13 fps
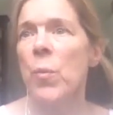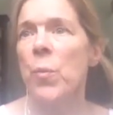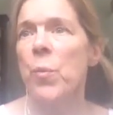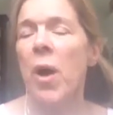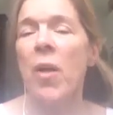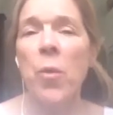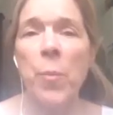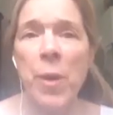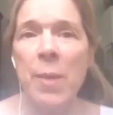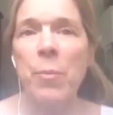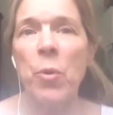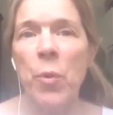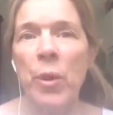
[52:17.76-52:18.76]
other
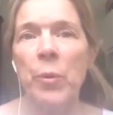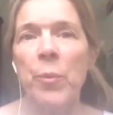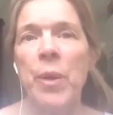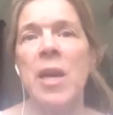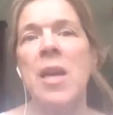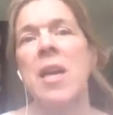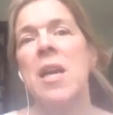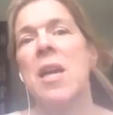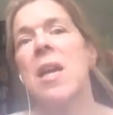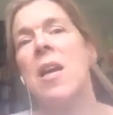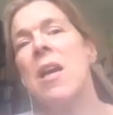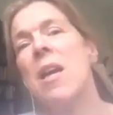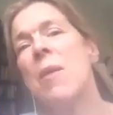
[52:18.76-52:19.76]
people will be
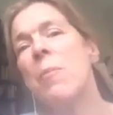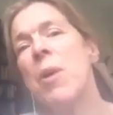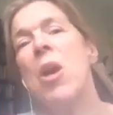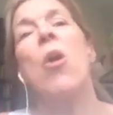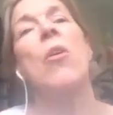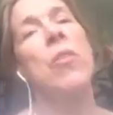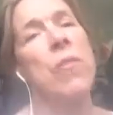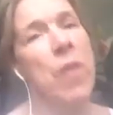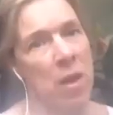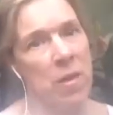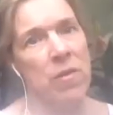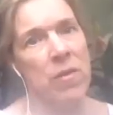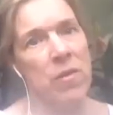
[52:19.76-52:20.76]
because of
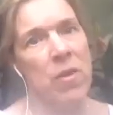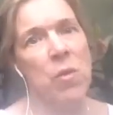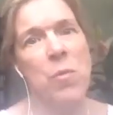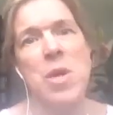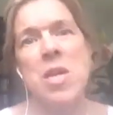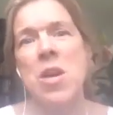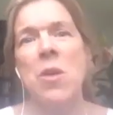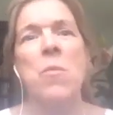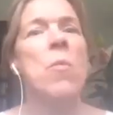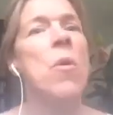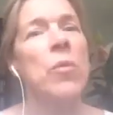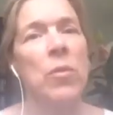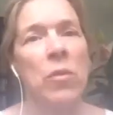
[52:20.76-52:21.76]
us. So we don't
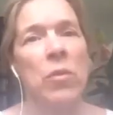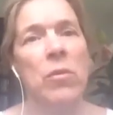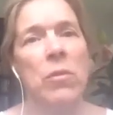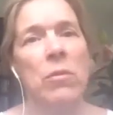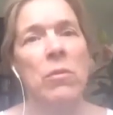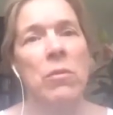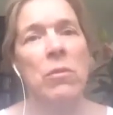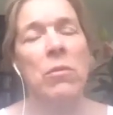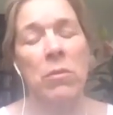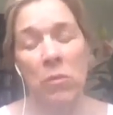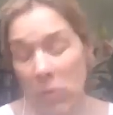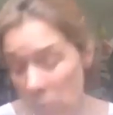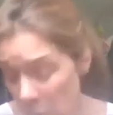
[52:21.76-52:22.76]
want
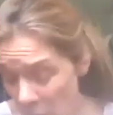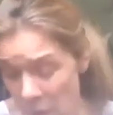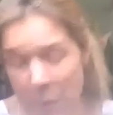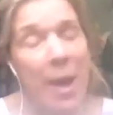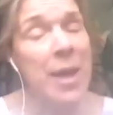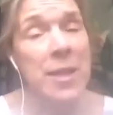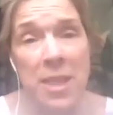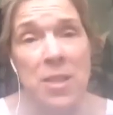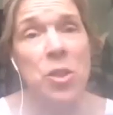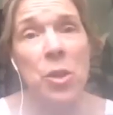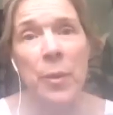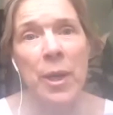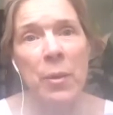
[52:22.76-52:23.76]
to be the baddies,
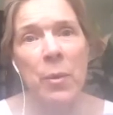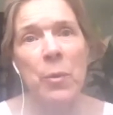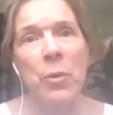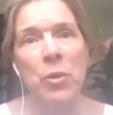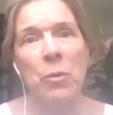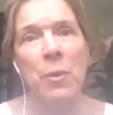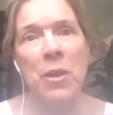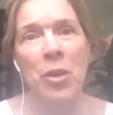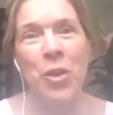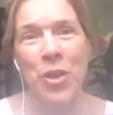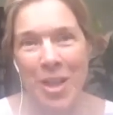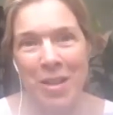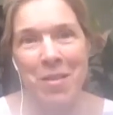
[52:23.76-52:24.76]
do we? We want to be the
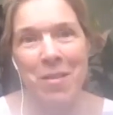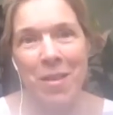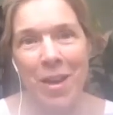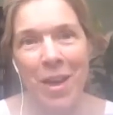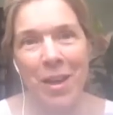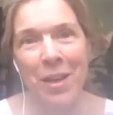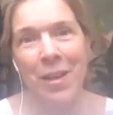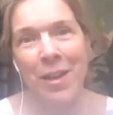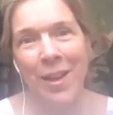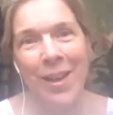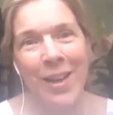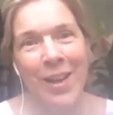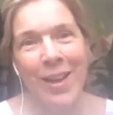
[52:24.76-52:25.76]
goodies and
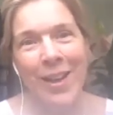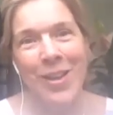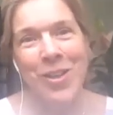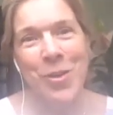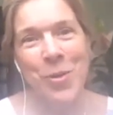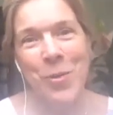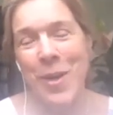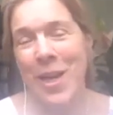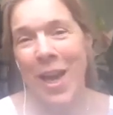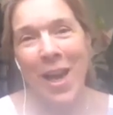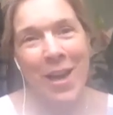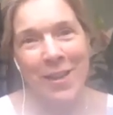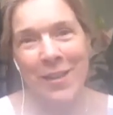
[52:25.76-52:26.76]
do what we
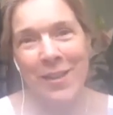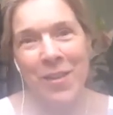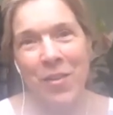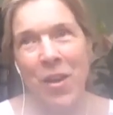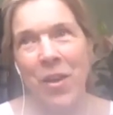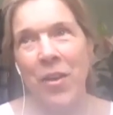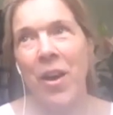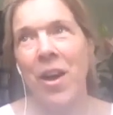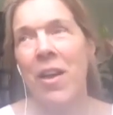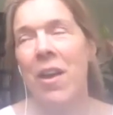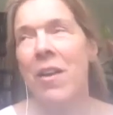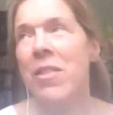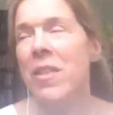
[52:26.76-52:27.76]
can. So
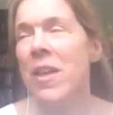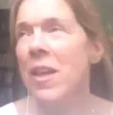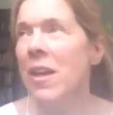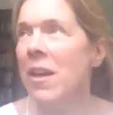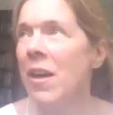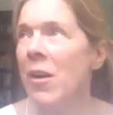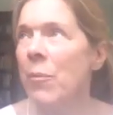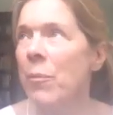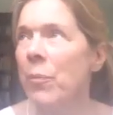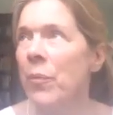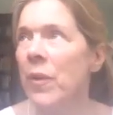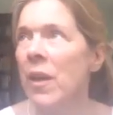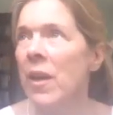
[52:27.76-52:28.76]
I think
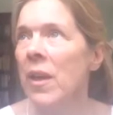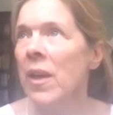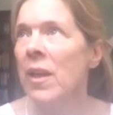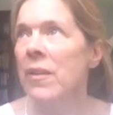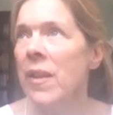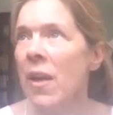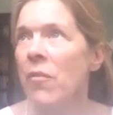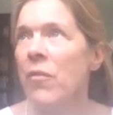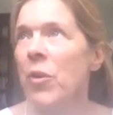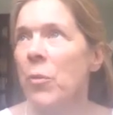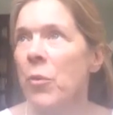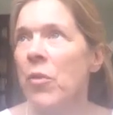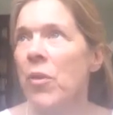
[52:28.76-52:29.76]
that
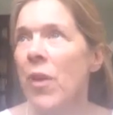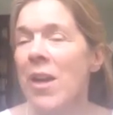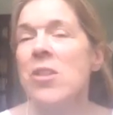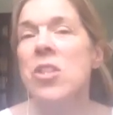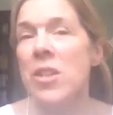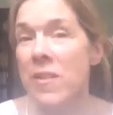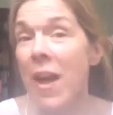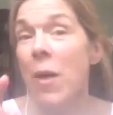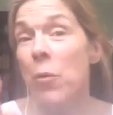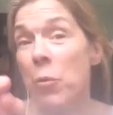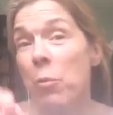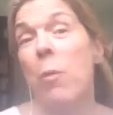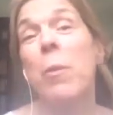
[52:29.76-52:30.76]
film was
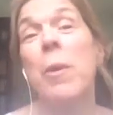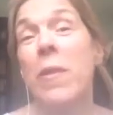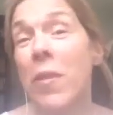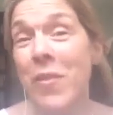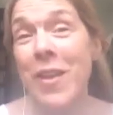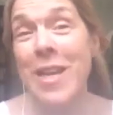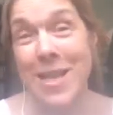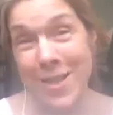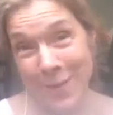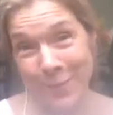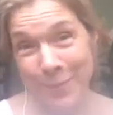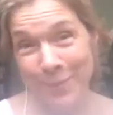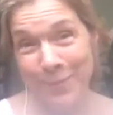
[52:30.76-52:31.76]
probably the seed
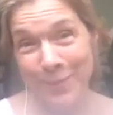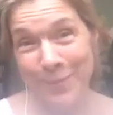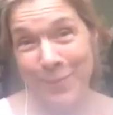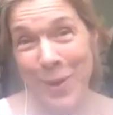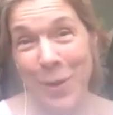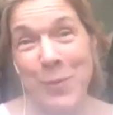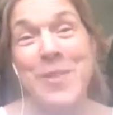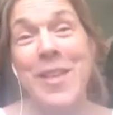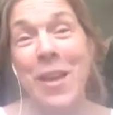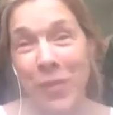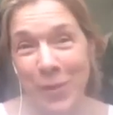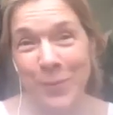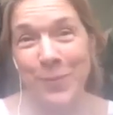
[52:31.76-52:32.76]
when I was 7.